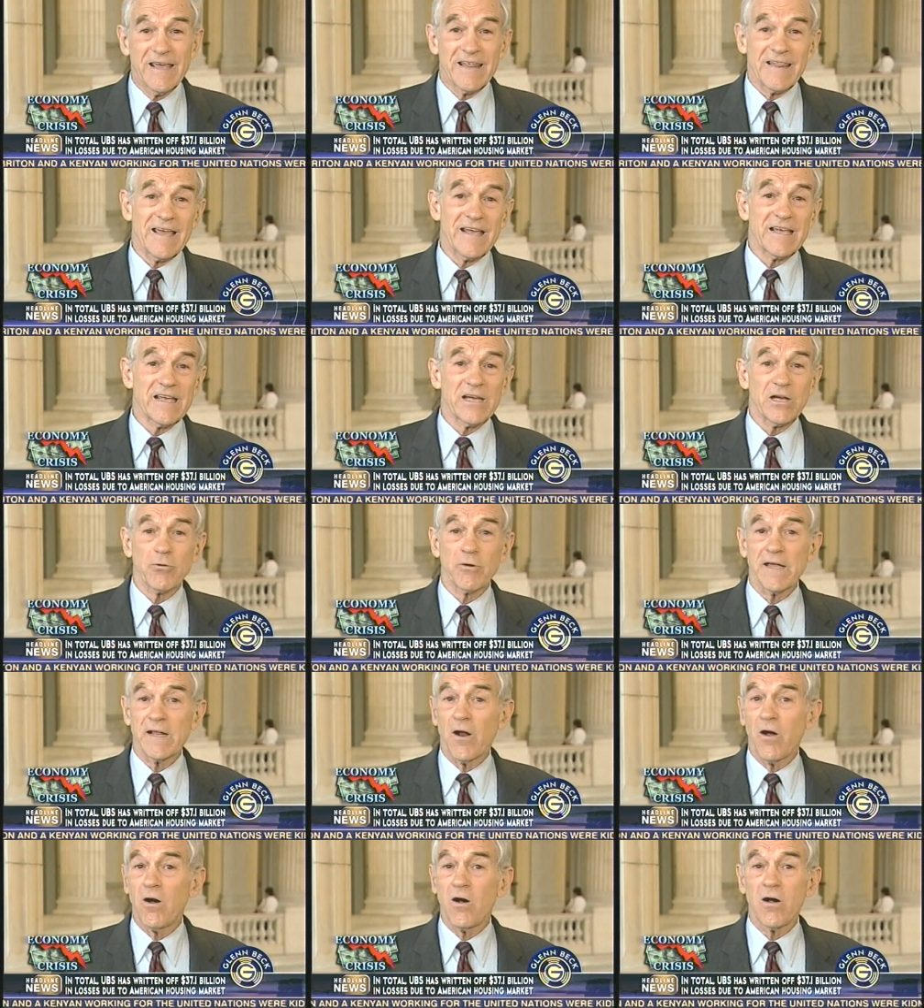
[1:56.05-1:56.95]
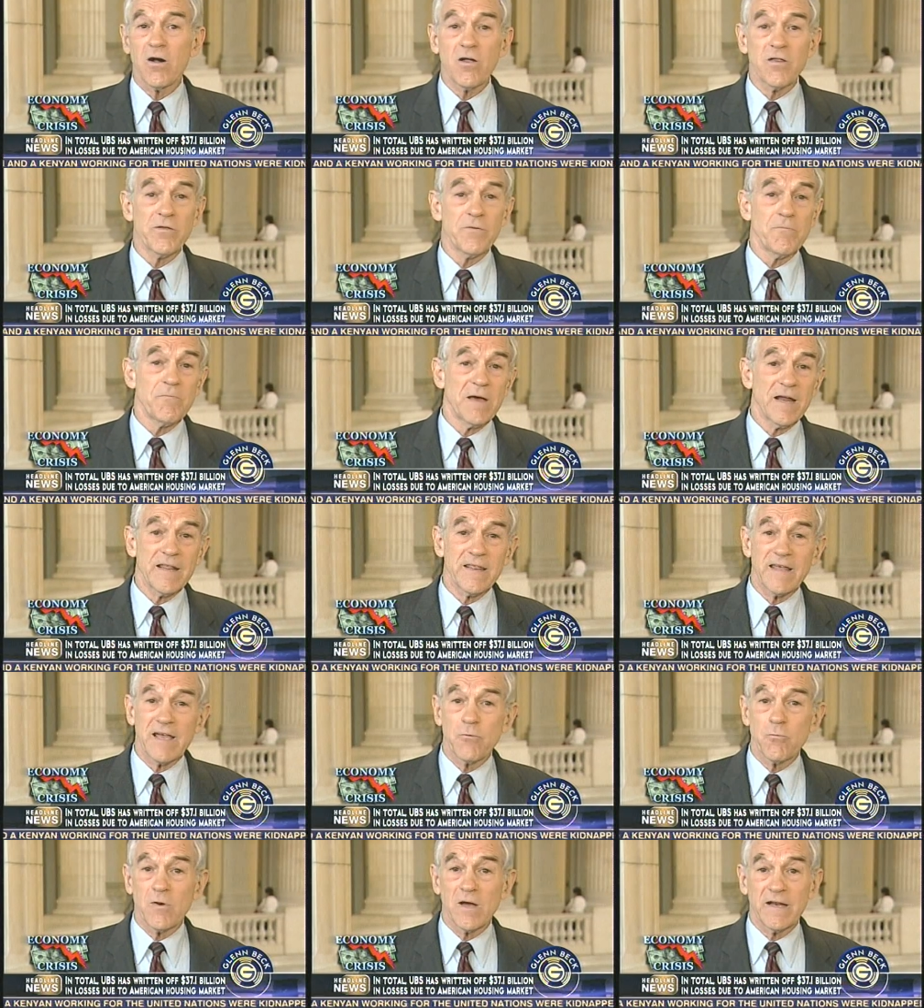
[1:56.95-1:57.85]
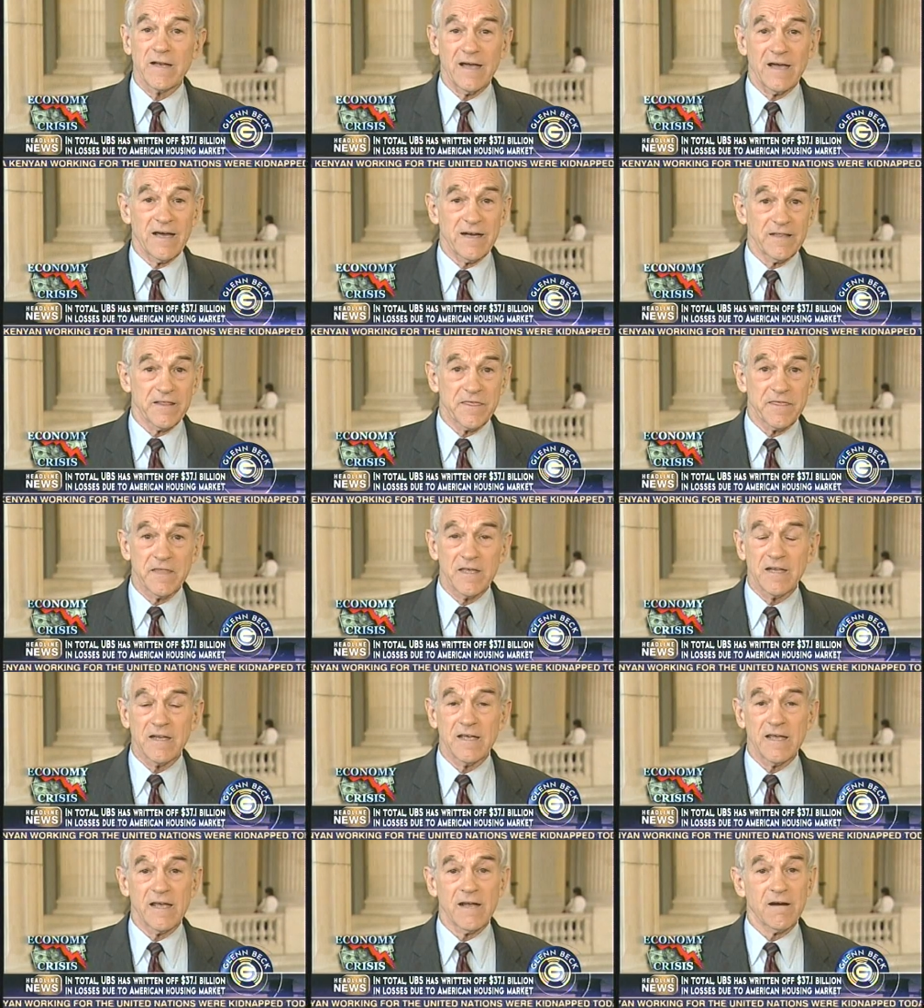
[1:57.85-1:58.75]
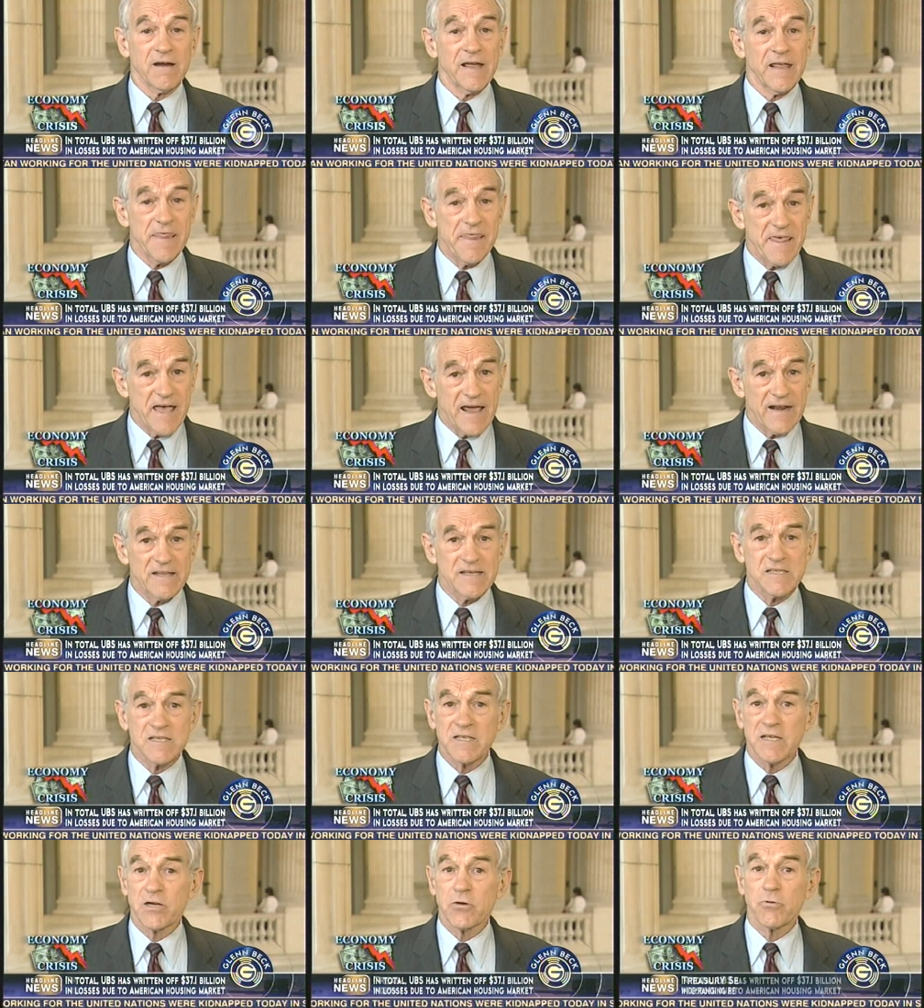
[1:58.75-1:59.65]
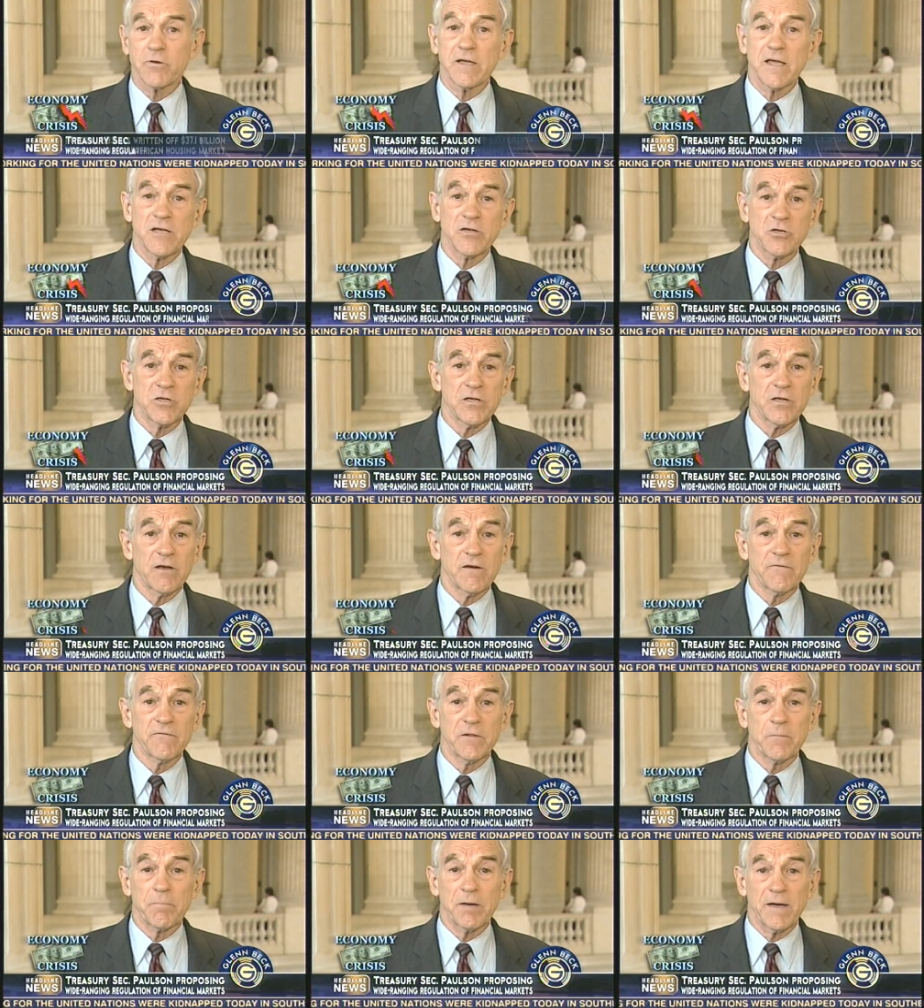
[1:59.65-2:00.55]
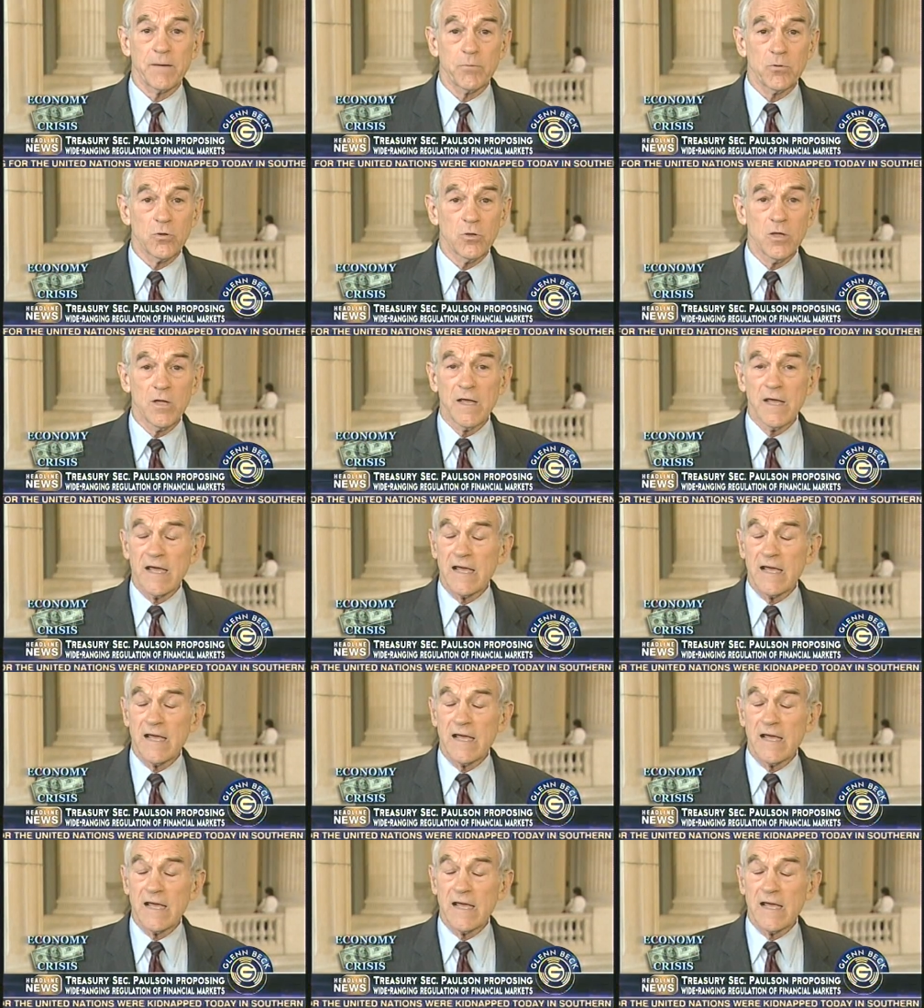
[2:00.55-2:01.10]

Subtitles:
They can create all the money they want out of thin air, and that is the creation of the bubble.